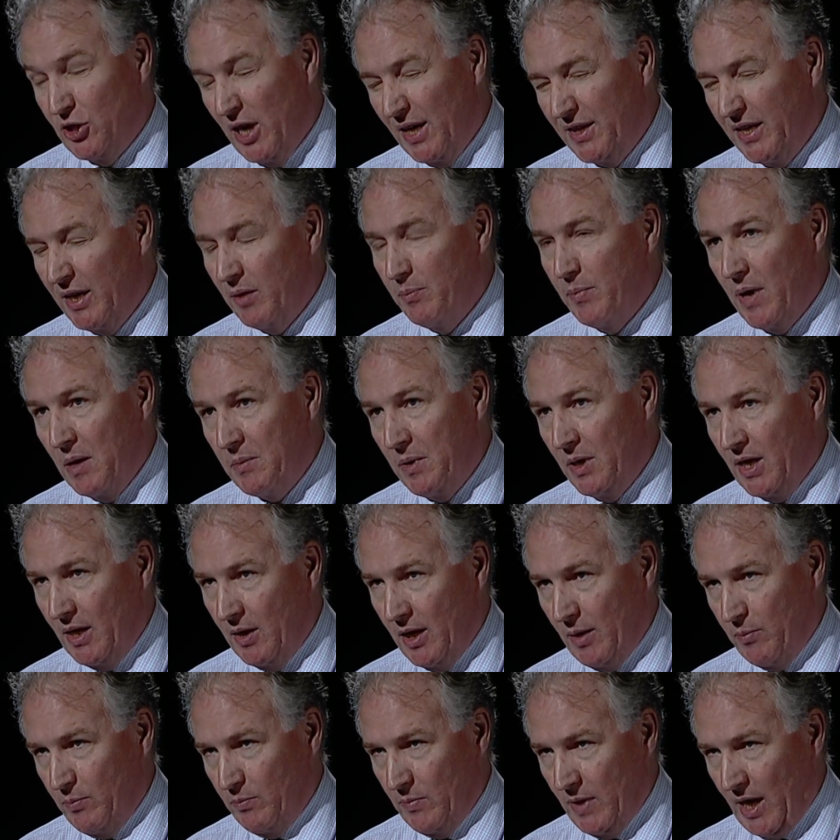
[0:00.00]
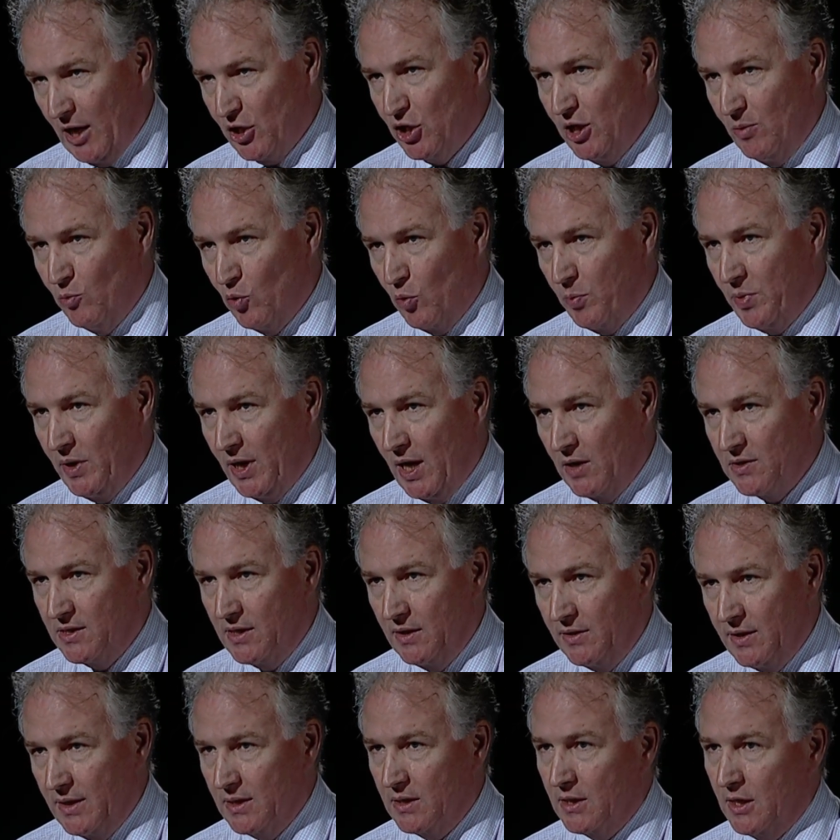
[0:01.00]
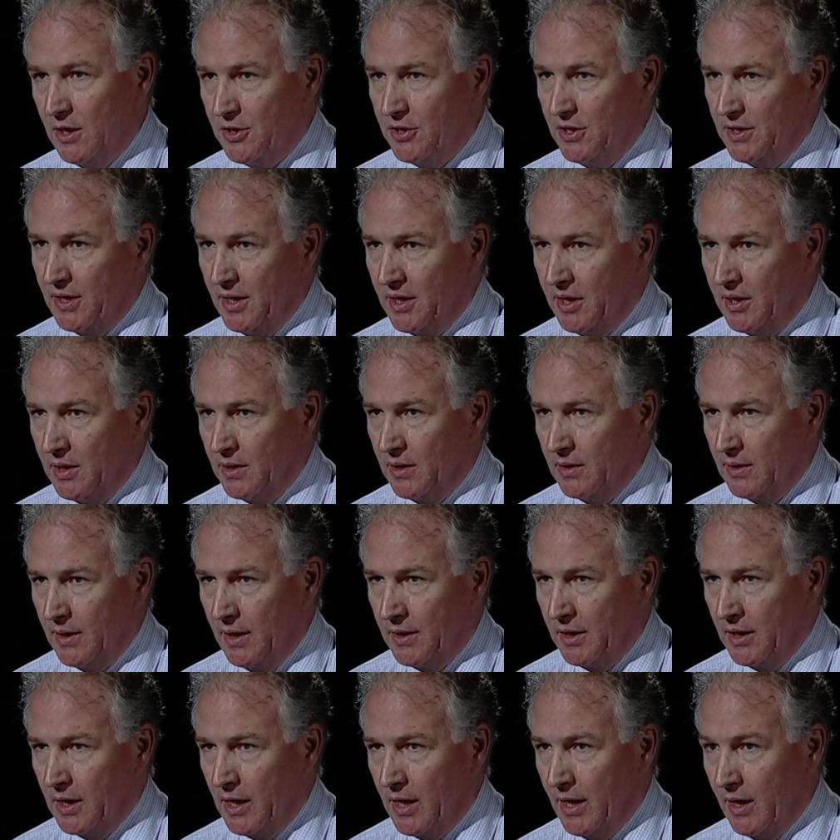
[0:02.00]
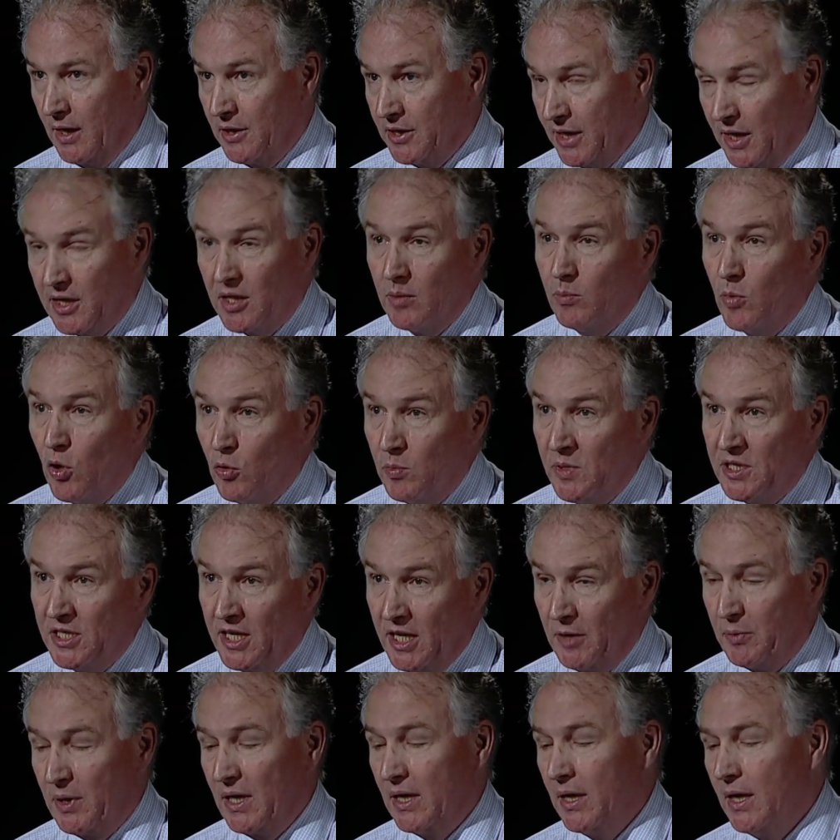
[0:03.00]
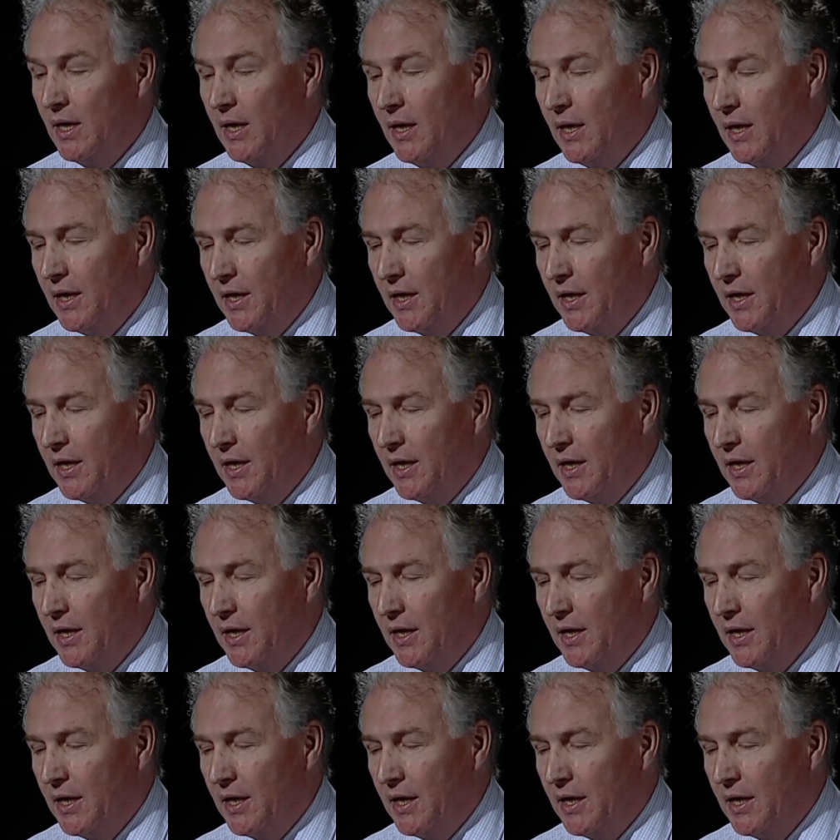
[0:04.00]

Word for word: which I think may be um, actually more pronounced in this country than in, than in Ireland at the moment, anyway.